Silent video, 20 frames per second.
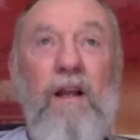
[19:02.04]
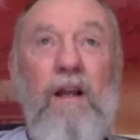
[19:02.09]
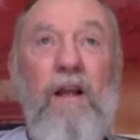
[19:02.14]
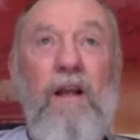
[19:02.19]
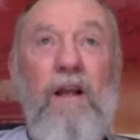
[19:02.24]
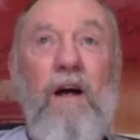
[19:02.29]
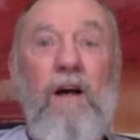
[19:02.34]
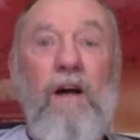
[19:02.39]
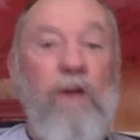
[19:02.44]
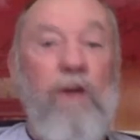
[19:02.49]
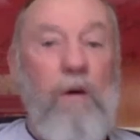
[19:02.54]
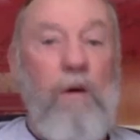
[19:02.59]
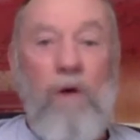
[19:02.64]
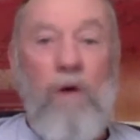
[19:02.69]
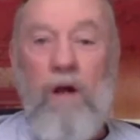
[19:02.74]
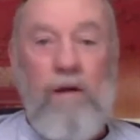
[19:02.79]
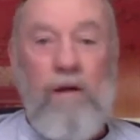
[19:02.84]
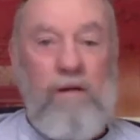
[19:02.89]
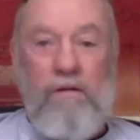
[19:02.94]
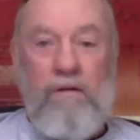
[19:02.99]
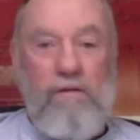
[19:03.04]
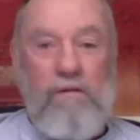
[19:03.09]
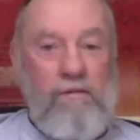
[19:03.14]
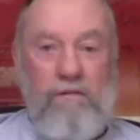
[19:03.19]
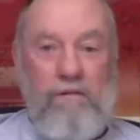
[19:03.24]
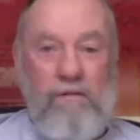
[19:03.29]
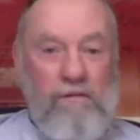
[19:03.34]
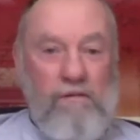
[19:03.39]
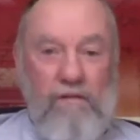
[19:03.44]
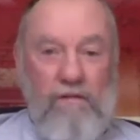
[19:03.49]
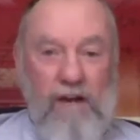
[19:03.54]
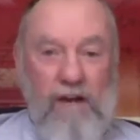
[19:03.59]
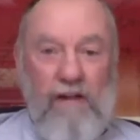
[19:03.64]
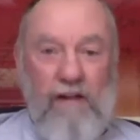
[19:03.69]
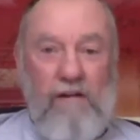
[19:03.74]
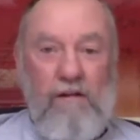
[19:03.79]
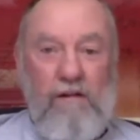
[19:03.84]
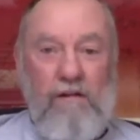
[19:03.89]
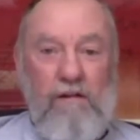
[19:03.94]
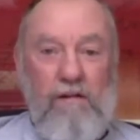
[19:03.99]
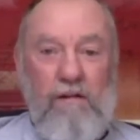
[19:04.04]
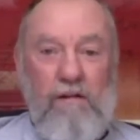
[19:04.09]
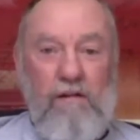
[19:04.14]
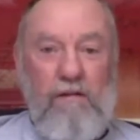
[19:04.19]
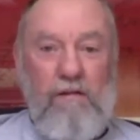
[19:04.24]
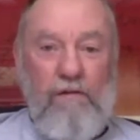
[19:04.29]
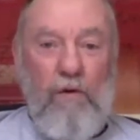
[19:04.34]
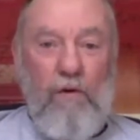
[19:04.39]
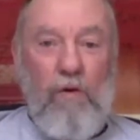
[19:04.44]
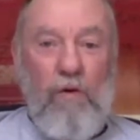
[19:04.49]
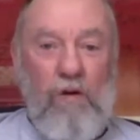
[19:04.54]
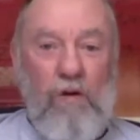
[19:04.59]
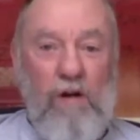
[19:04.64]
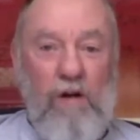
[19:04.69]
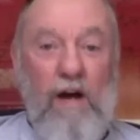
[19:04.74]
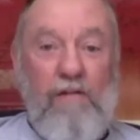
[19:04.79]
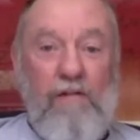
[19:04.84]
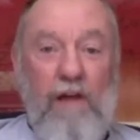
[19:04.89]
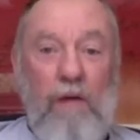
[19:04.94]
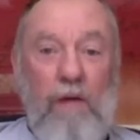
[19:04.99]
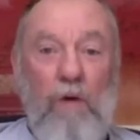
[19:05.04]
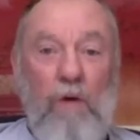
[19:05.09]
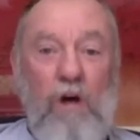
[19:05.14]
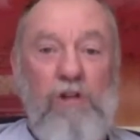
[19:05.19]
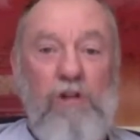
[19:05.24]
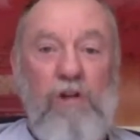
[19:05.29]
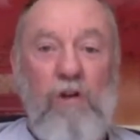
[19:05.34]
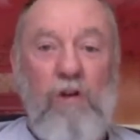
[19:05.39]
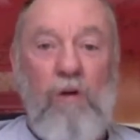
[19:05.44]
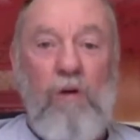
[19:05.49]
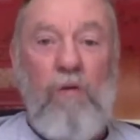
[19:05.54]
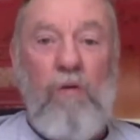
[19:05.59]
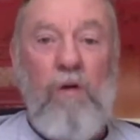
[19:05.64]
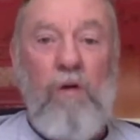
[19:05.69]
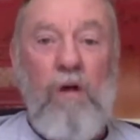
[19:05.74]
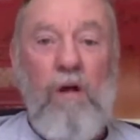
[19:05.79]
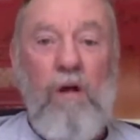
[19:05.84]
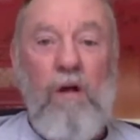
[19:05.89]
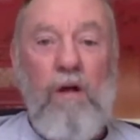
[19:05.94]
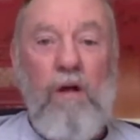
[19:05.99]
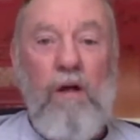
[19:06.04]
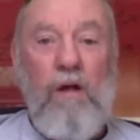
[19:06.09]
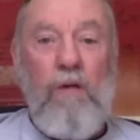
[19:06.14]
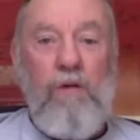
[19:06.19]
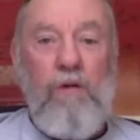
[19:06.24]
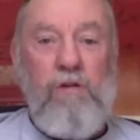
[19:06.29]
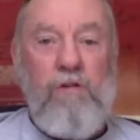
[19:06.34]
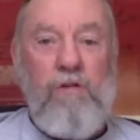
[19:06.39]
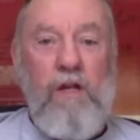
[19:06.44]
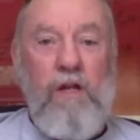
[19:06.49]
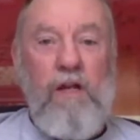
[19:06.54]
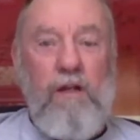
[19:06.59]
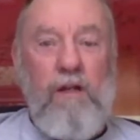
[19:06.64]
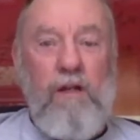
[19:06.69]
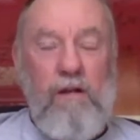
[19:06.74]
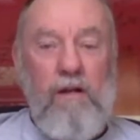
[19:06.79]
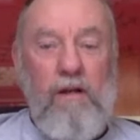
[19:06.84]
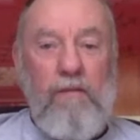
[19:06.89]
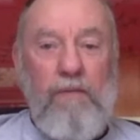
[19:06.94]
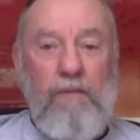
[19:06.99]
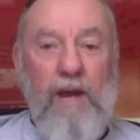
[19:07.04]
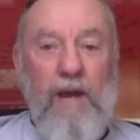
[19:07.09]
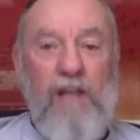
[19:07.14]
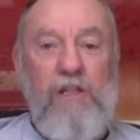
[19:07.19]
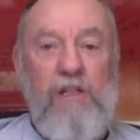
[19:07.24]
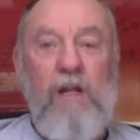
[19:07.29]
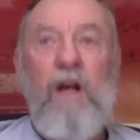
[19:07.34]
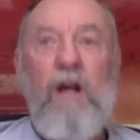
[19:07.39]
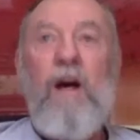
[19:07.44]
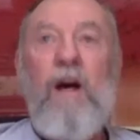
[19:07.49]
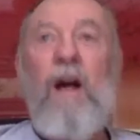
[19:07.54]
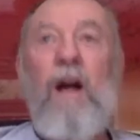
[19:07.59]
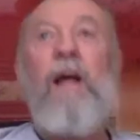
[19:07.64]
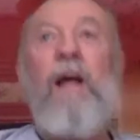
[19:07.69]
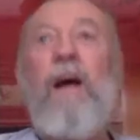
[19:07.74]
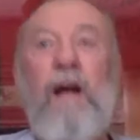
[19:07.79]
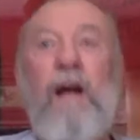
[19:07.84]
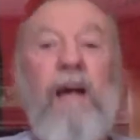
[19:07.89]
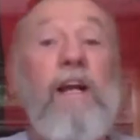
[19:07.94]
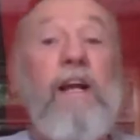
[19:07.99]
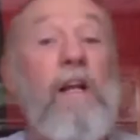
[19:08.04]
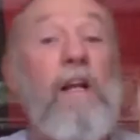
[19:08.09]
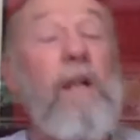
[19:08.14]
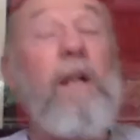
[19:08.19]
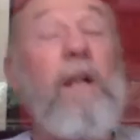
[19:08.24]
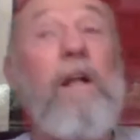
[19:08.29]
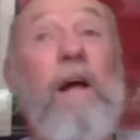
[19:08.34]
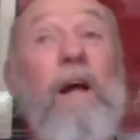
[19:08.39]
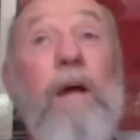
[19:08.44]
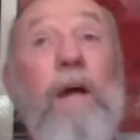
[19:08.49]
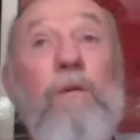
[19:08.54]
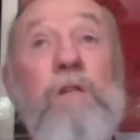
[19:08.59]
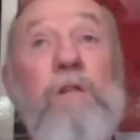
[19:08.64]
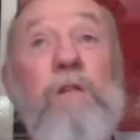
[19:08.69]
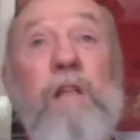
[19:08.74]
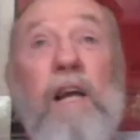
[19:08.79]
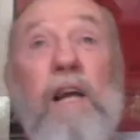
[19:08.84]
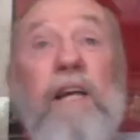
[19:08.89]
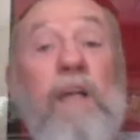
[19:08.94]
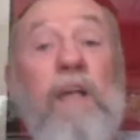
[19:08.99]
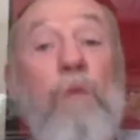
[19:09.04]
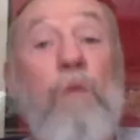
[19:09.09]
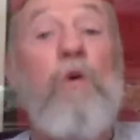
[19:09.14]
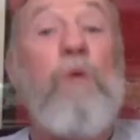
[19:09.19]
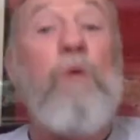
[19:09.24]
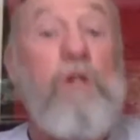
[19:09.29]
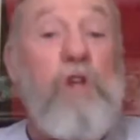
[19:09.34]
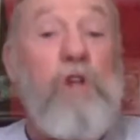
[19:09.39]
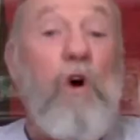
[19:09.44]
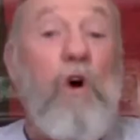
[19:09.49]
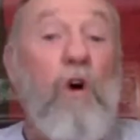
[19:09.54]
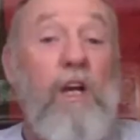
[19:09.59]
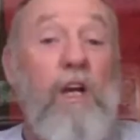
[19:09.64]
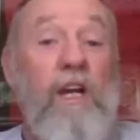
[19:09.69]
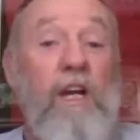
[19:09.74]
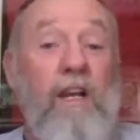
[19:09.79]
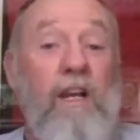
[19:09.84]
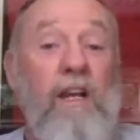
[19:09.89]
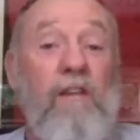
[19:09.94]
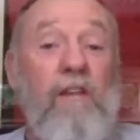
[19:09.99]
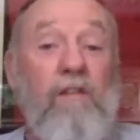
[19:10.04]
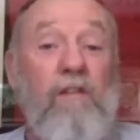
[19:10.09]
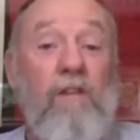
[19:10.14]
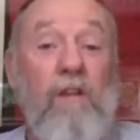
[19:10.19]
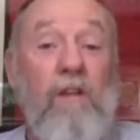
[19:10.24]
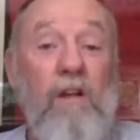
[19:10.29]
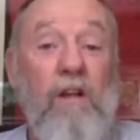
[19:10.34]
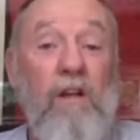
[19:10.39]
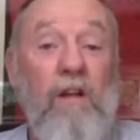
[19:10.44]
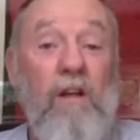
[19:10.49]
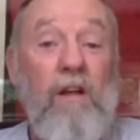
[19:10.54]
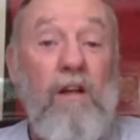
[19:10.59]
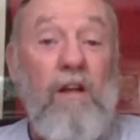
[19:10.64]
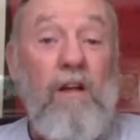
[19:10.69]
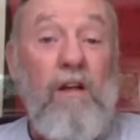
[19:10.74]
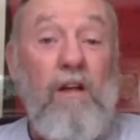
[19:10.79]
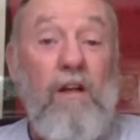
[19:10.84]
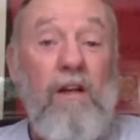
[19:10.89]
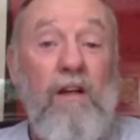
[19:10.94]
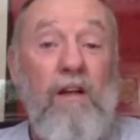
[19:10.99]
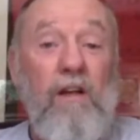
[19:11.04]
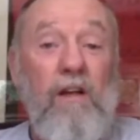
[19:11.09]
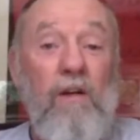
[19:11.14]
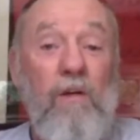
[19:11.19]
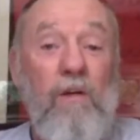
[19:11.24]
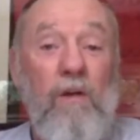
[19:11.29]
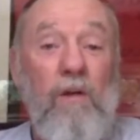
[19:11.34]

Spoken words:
I thought, what a great photograph that was, you know. It was really impressed. And I was lucky to work with Chalky and Neath. Yeah. You know?